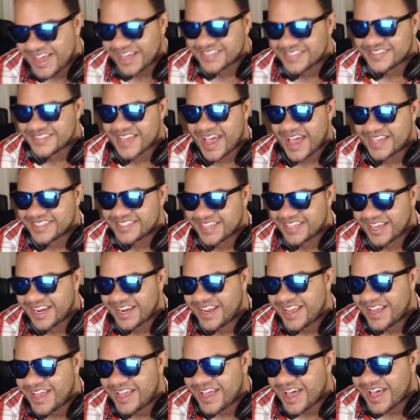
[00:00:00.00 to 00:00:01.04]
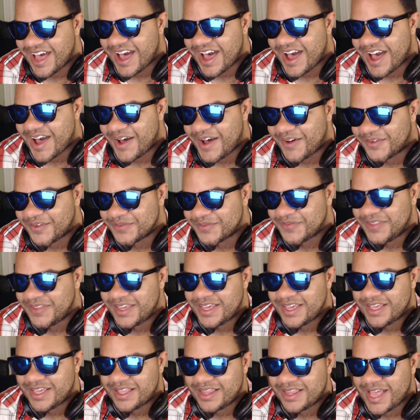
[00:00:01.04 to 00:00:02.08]
Assassin.
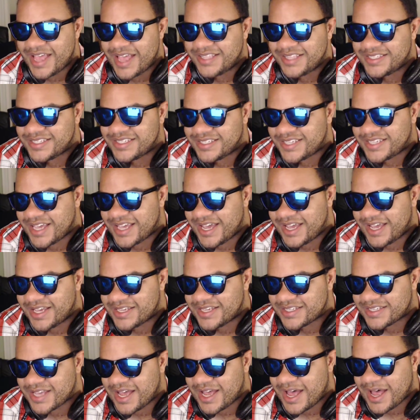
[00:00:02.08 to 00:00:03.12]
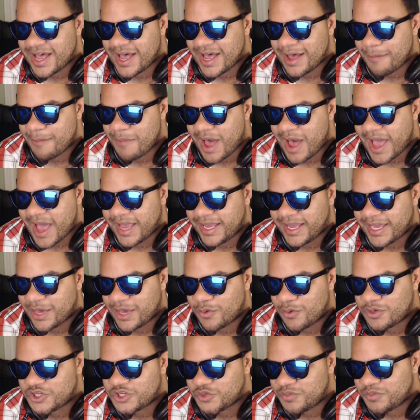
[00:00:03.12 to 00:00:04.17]
Lens says, I
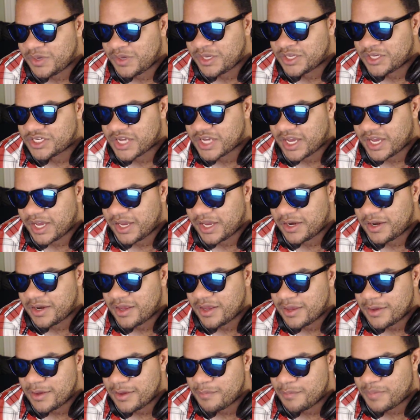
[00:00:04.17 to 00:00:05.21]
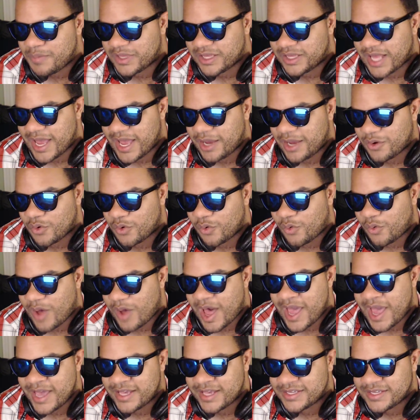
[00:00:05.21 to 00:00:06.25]
get what you mean, Chain, but like,
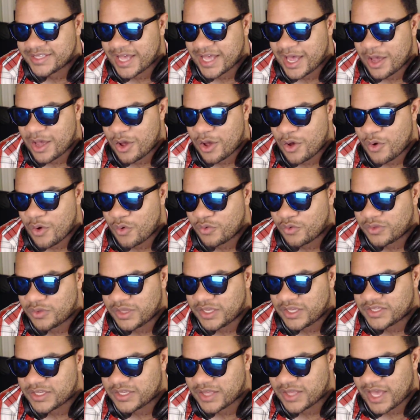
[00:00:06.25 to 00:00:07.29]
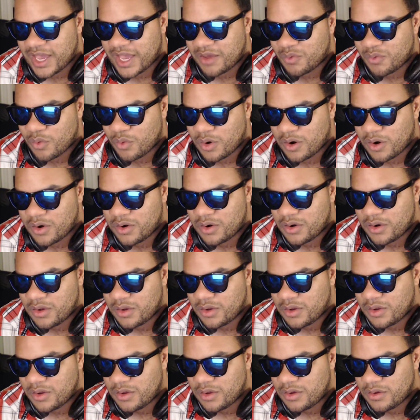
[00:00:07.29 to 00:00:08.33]
why is that only to the N-word?
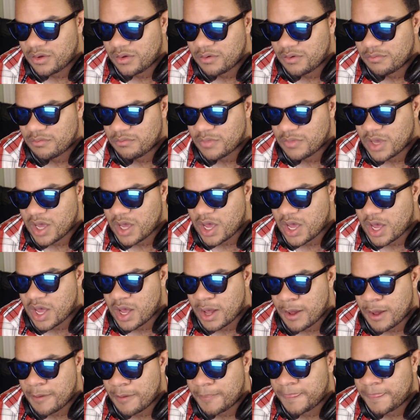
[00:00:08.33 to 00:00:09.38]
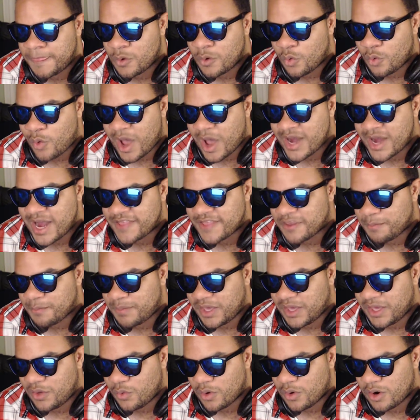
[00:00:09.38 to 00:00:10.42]
Why not the
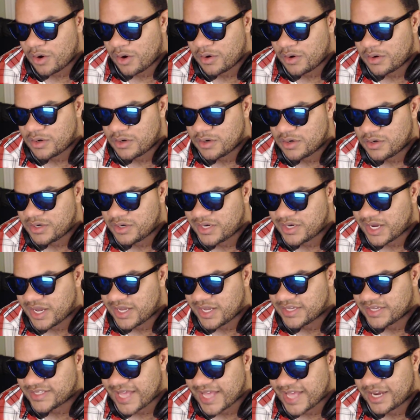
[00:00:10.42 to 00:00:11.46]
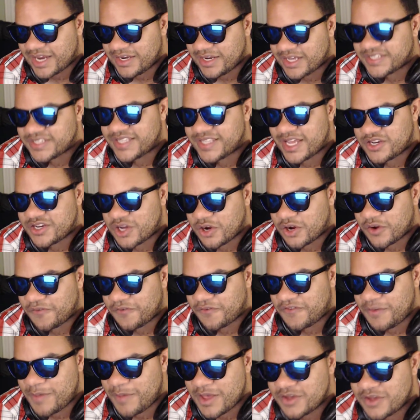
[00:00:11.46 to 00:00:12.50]
B word? Doesn't that target
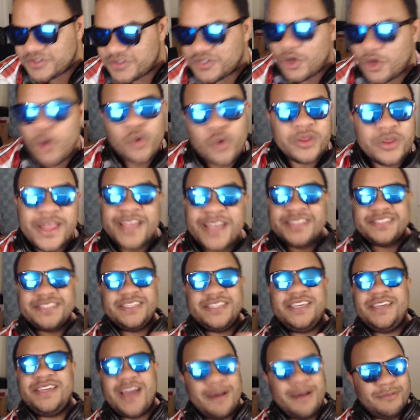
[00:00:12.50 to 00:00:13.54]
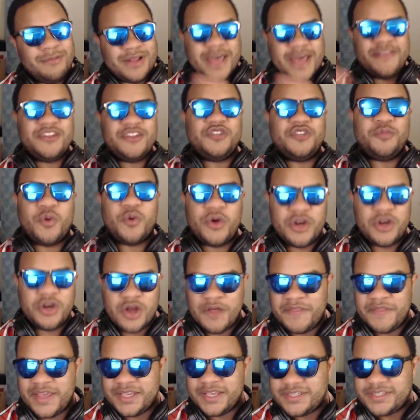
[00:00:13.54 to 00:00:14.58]
females? Oh, Lenzy, I'm glad that you pointed
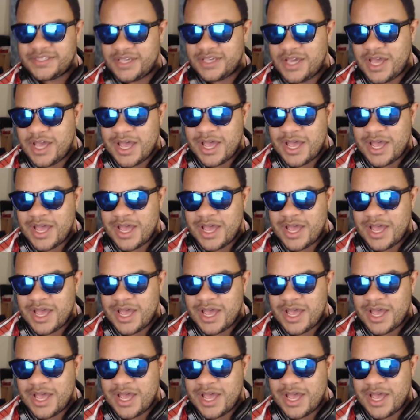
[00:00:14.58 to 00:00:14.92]
on this.